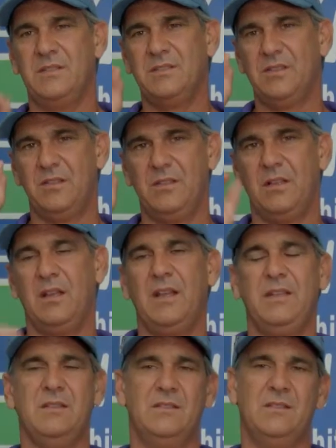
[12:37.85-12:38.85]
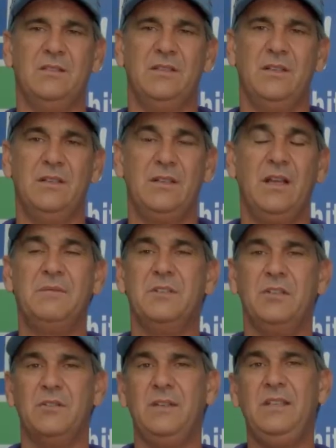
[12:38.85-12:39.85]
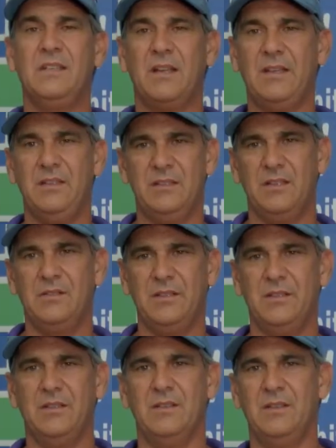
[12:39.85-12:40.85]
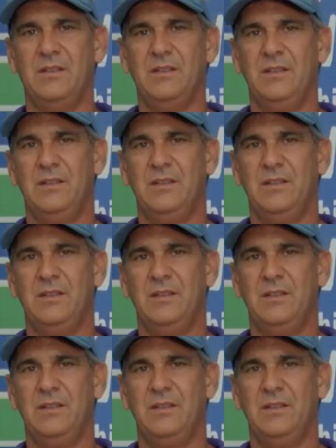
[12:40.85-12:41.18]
is the little light on, and it'll have a green light glowing on it.